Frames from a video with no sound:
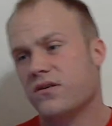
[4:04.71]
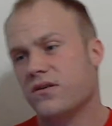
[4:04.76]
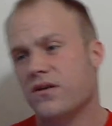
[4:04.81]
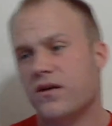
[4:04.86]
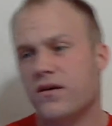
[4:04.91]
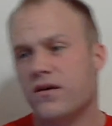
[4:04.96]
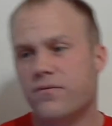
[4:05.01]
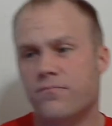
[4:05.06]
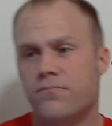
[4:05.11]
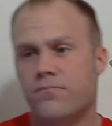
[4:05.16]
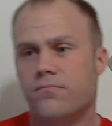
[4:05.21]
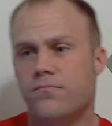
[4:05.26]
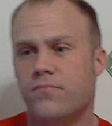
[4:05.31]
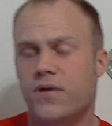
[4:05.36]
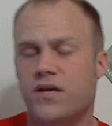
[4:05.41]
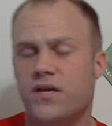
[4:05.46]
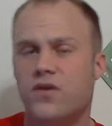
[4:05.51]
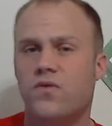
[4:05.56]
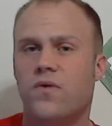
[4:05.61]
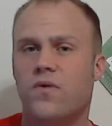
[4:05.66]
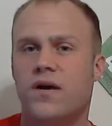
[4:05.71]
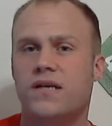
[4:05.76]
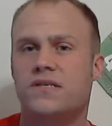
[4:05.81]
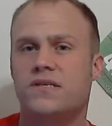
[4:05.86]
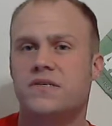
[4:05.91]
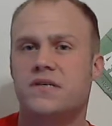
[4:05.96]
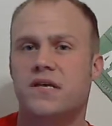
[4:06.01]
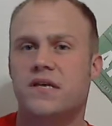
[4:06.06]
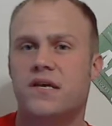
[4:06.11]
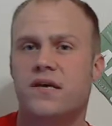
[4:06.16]
by
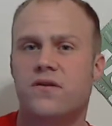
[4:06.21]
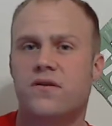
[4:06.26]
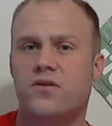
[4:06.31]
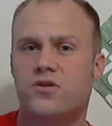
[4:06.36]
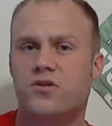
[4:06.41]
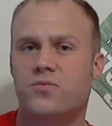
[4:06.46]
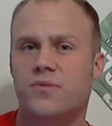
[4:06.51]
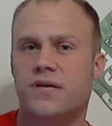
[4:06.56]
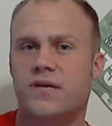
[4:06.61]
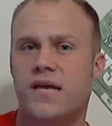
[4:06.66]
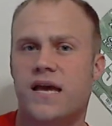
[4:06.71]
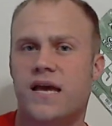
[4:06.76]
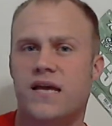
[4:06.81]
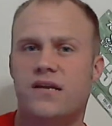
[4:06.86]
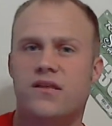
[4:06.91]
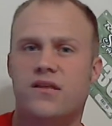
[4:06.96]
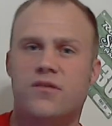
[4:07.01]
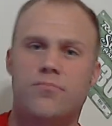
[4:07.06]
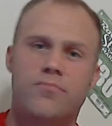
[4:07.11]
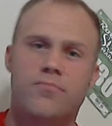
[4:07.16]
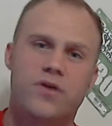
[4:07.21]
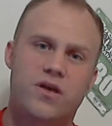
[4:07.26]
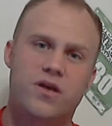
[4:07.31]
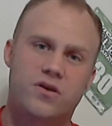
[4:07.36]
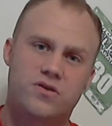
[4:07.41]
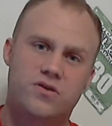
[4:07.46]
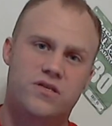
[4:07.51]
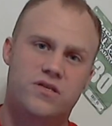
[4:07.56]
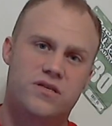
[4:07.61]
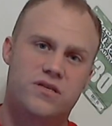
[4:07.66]
UIC and ultimately head to the
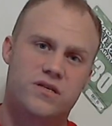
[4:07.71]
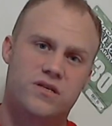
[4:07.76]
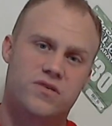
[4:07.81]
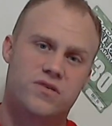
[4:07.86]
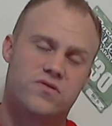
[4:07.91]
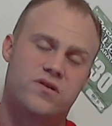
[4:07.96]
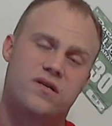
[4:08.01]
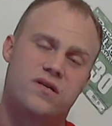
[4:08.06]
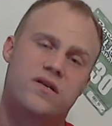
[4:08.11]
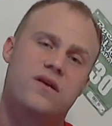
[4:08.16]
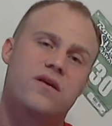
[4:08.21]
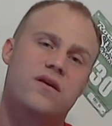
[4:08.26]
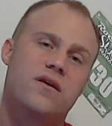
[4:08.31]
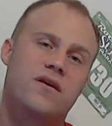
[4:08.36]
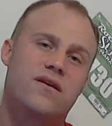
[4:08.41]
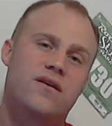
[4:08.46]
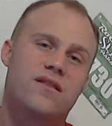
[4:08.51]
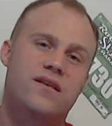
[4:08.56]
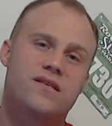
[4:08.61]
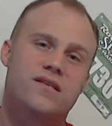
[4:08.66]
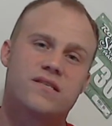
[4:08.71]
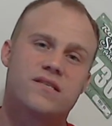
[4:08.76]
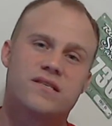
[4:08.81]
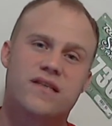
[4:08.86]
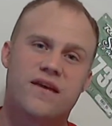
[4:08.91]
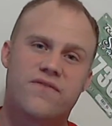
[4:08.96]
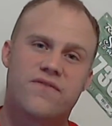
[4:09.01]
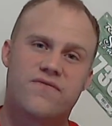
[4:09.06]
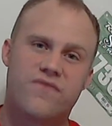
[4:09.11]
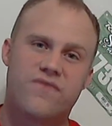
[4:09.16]
Pilsen district. This is
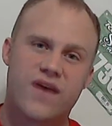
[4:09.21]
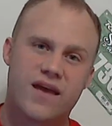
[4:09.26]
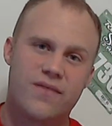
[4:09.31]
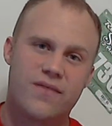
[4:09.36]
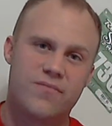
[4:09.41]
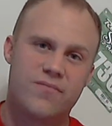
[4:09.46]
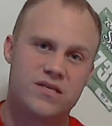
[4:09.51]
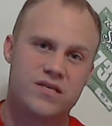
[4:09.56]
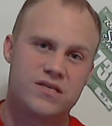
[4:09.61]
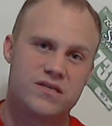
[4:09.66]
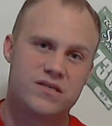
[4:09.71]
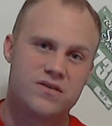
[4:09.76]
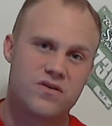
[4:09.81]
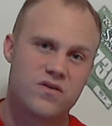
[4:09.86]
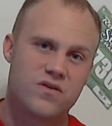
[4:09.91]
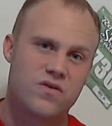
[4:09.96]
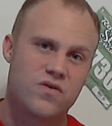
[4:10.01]
a famous